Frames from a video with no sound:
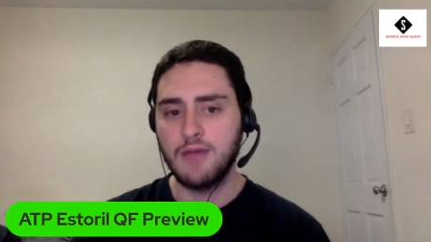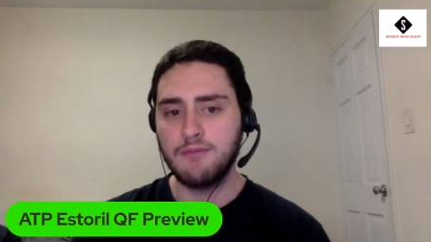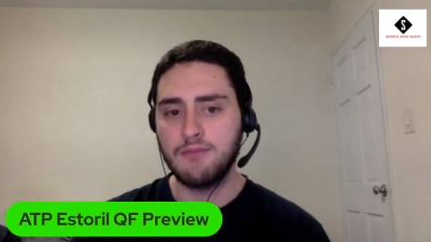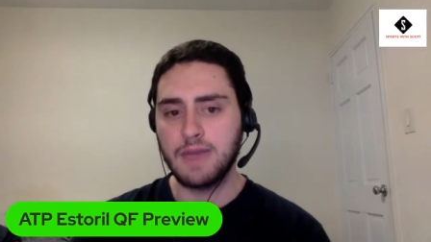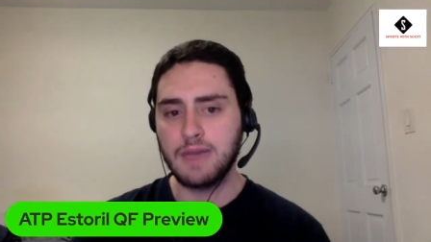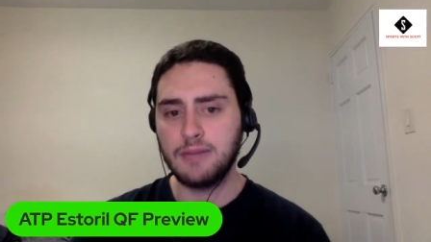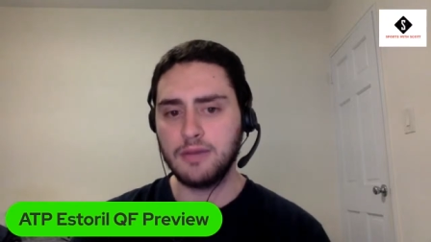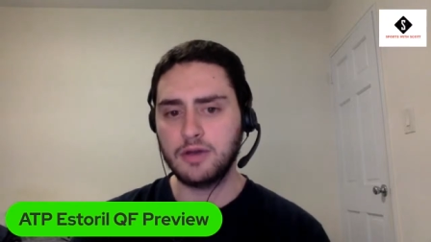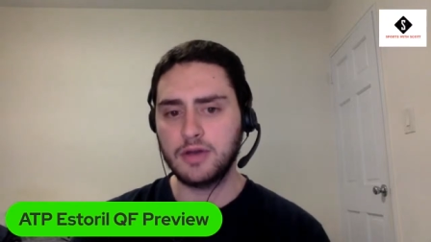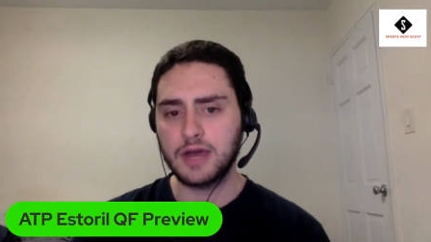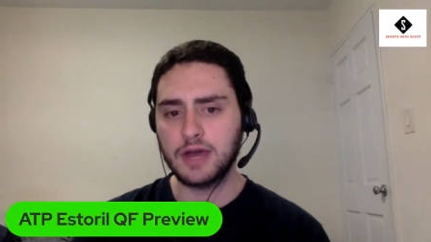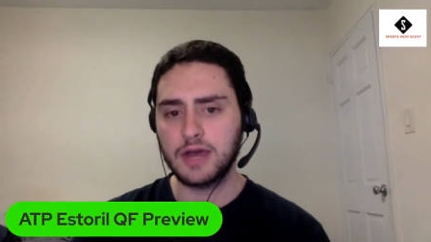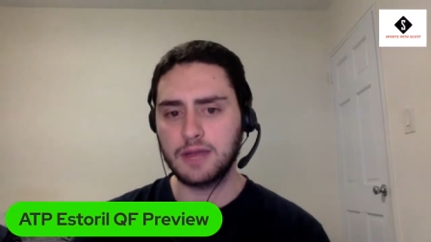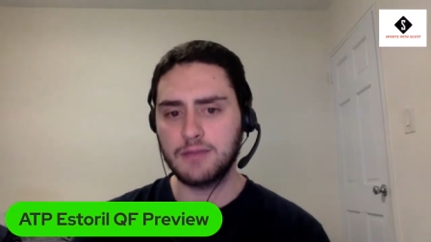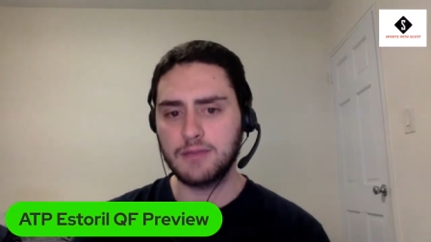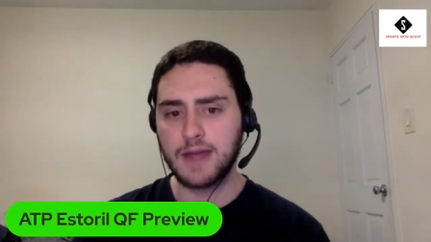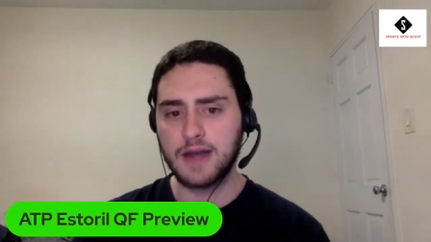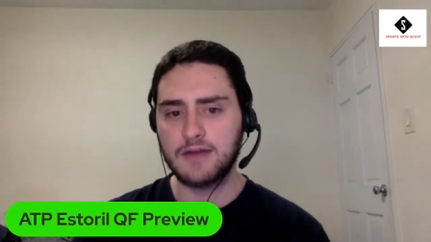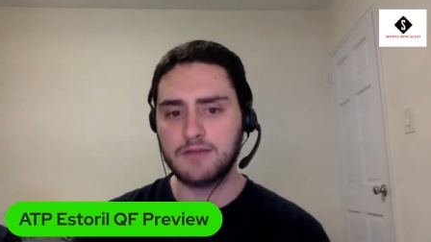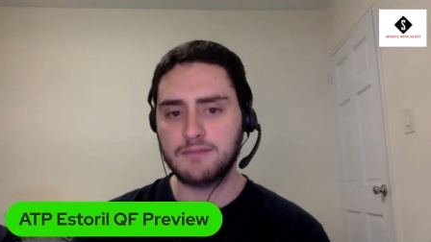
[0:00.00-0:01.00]
Maybe you'll get a
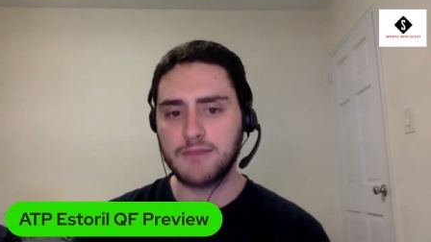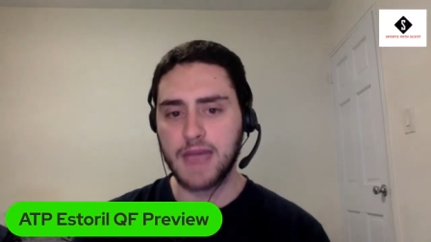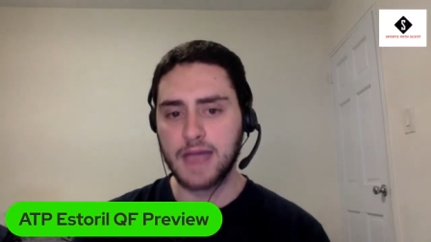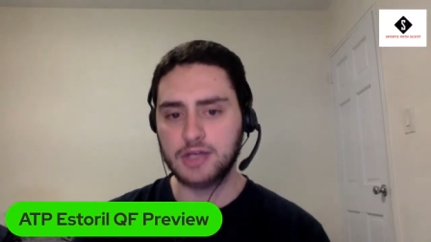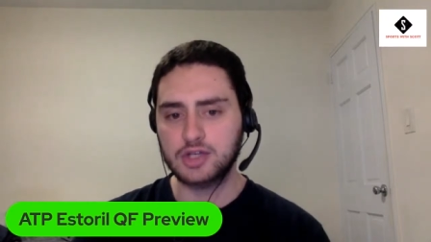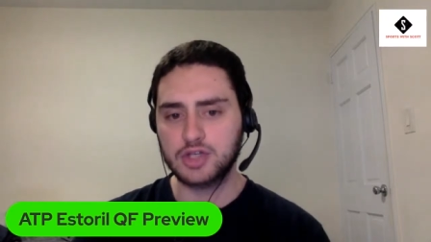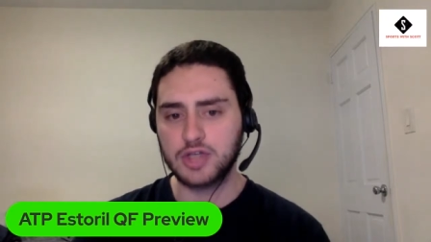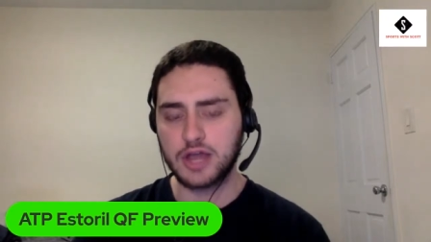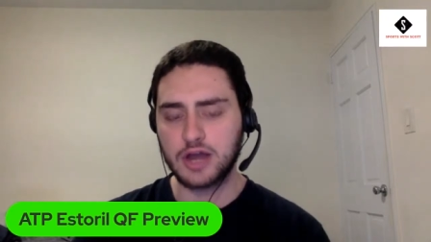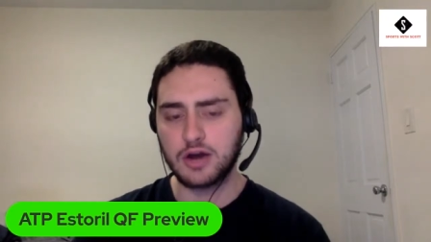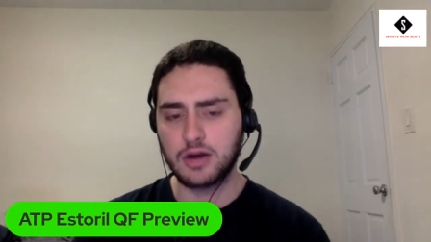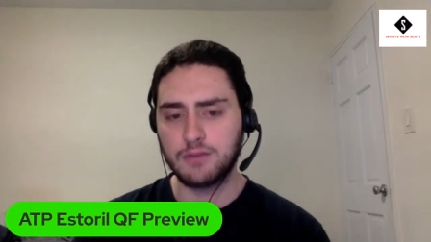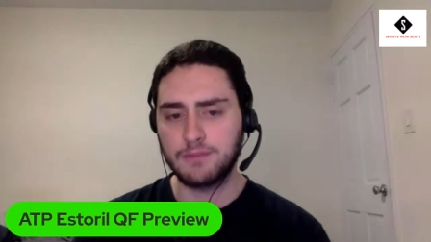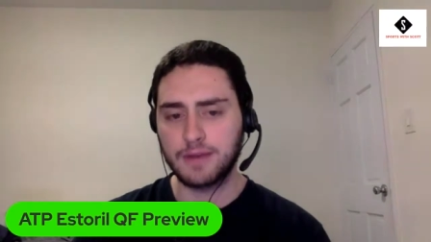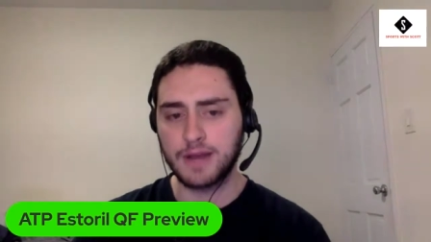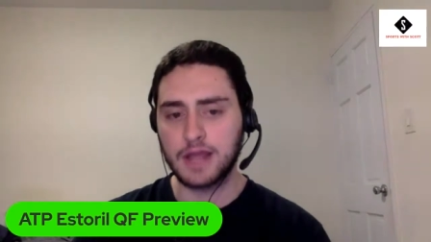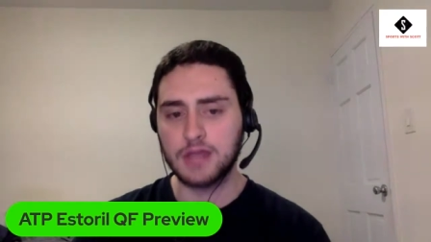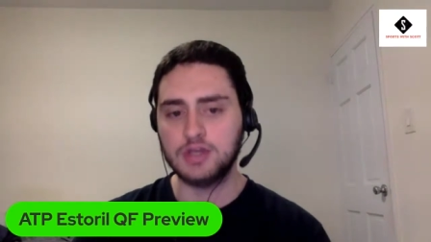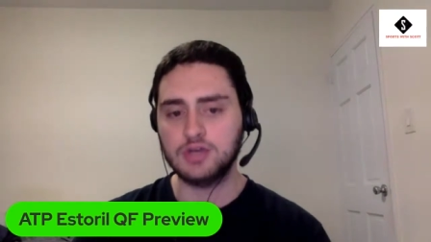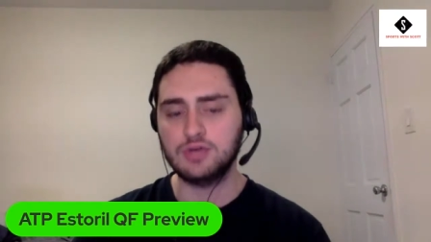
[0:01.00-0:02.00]
competitive match there,
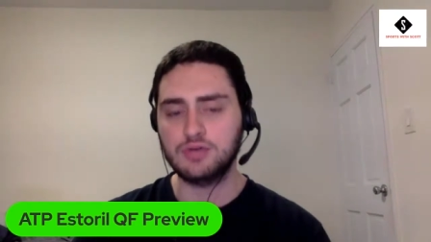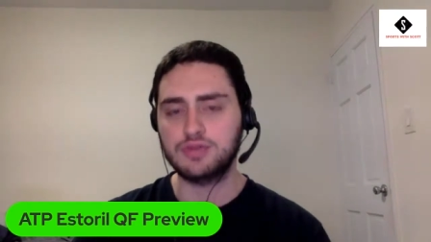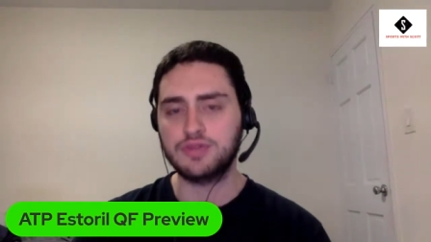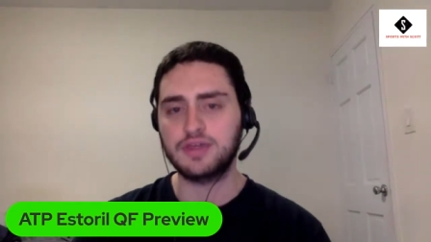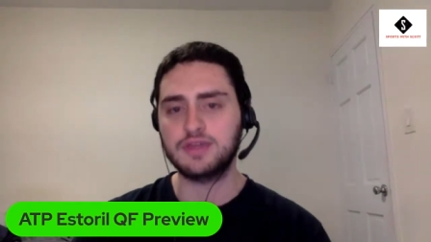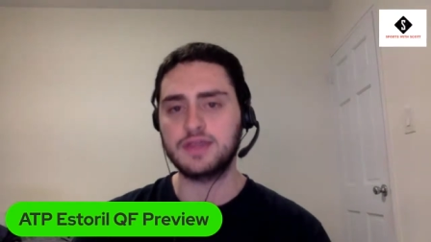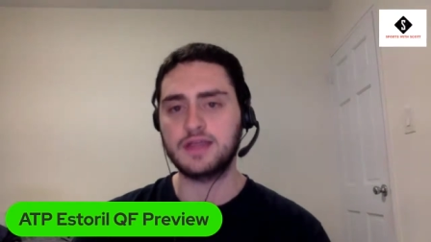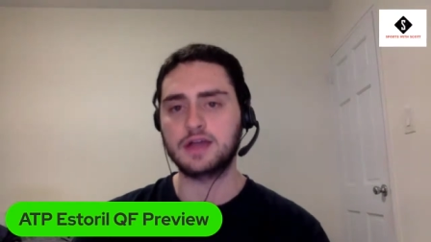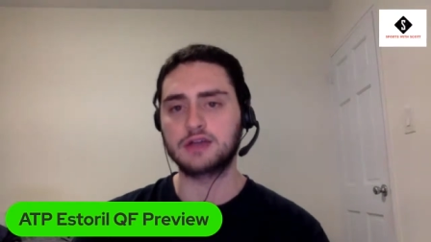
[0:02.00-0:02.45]
but I do think